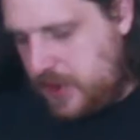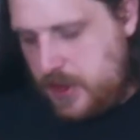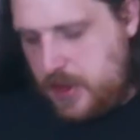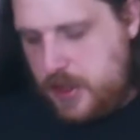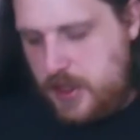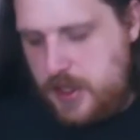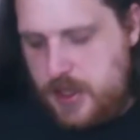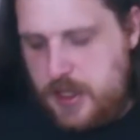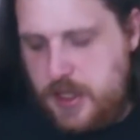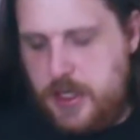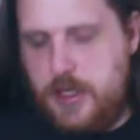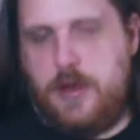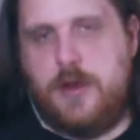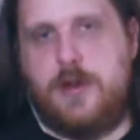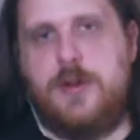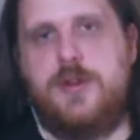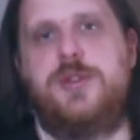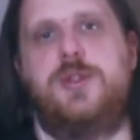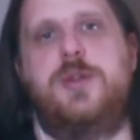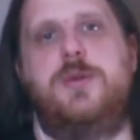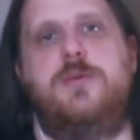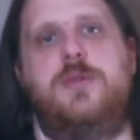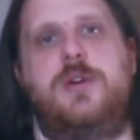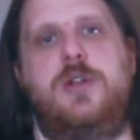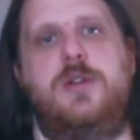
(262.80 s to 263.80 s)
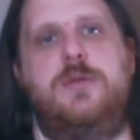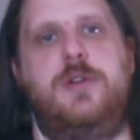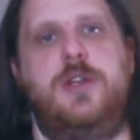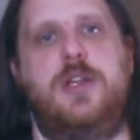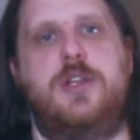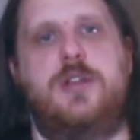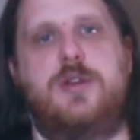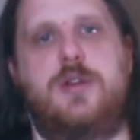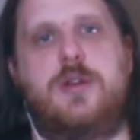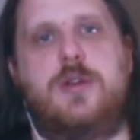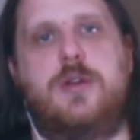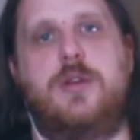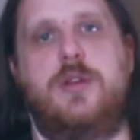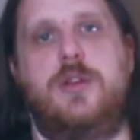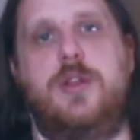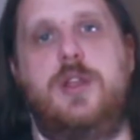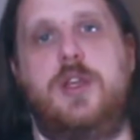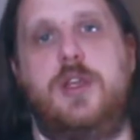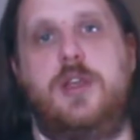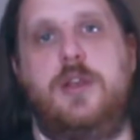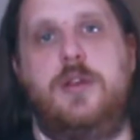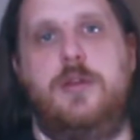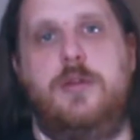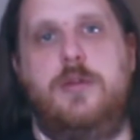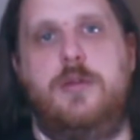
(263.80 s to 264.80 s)
I also want to make sure
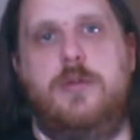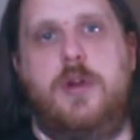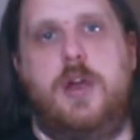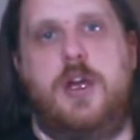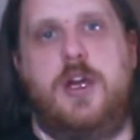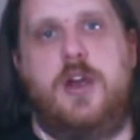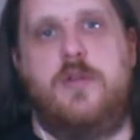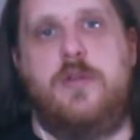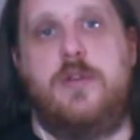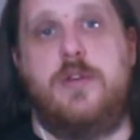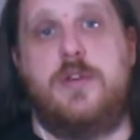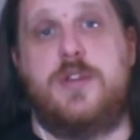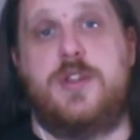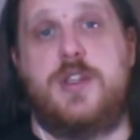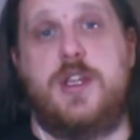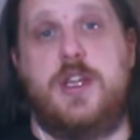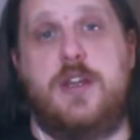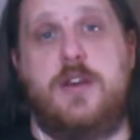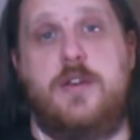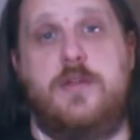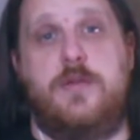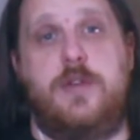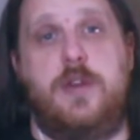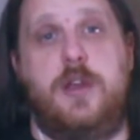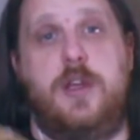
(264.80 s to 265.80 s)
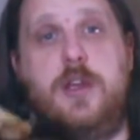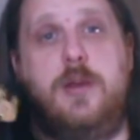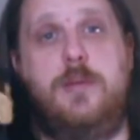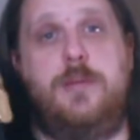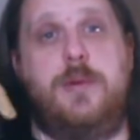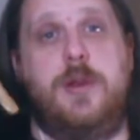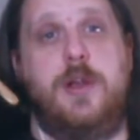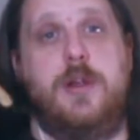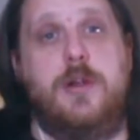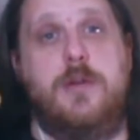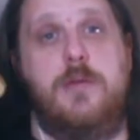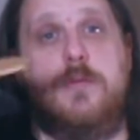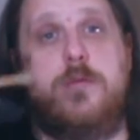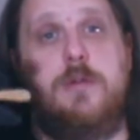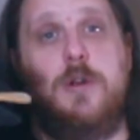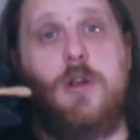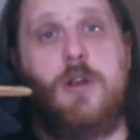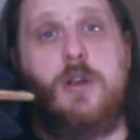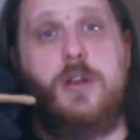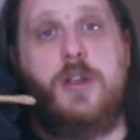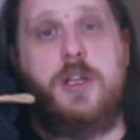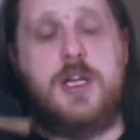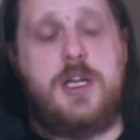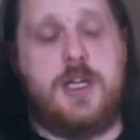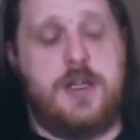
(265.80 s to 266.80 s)
that you have yourself a pair of
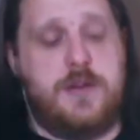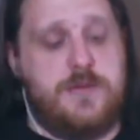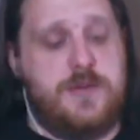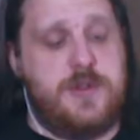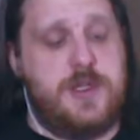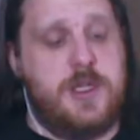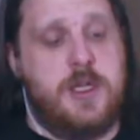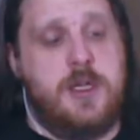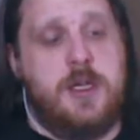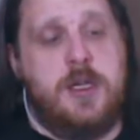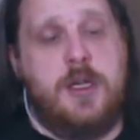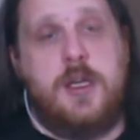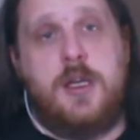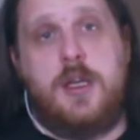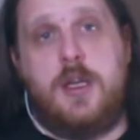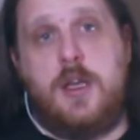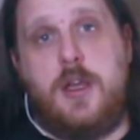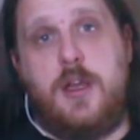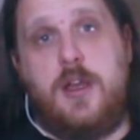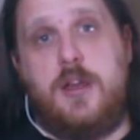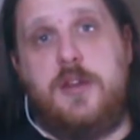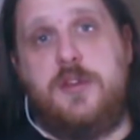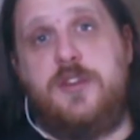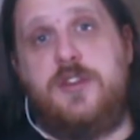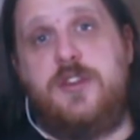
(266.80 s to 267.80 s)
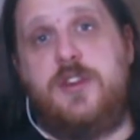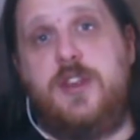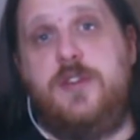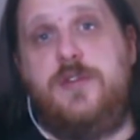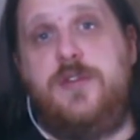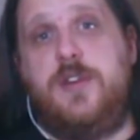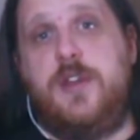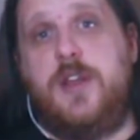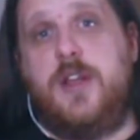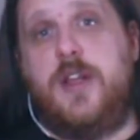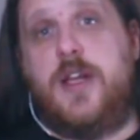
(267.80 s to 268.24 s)
work gloves and safety